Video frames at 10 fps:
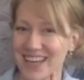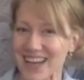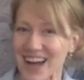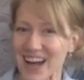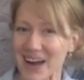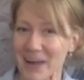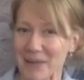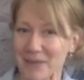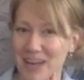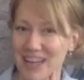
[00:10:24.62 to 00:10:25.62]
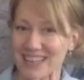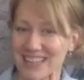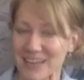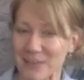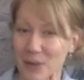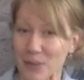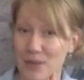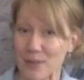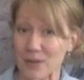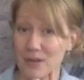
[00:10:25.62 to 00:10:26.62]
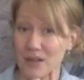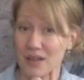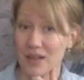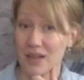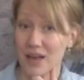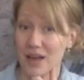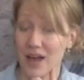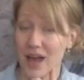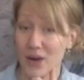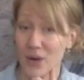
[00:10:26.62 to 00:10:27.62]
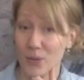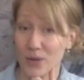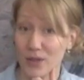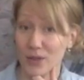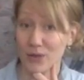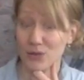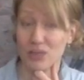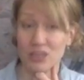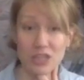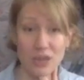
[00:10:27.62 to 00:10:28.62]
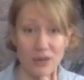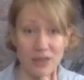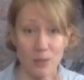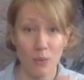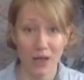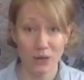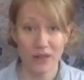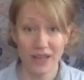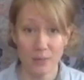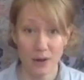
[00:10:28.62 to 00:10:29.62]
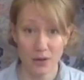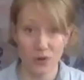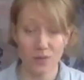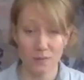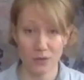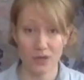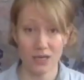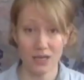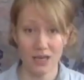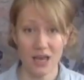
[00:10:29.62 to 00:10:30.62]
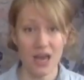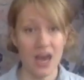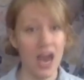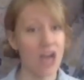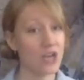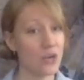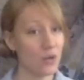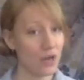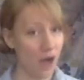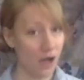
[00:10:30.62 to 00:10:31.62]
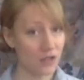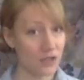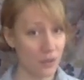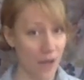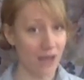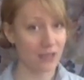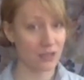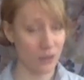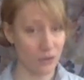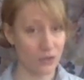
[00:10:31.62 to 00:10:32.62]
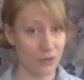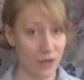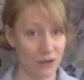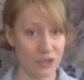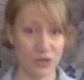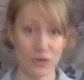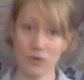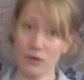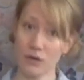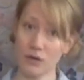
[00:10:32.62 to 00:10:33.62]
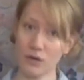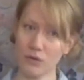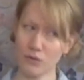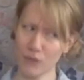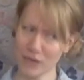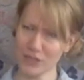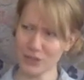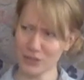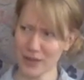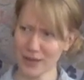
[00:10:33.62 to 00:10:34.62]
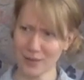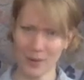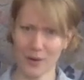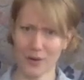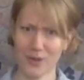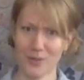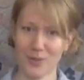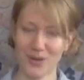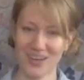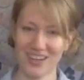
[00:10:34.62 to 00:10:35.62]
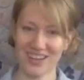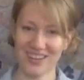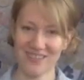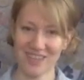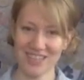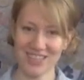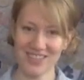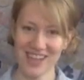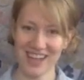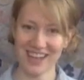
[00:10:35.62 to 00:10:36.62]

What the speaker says: All right, my friends, if there are people at home with you, you can share with them what you like about your community. And you can also ask those around you, what do you like about our community? What do you like?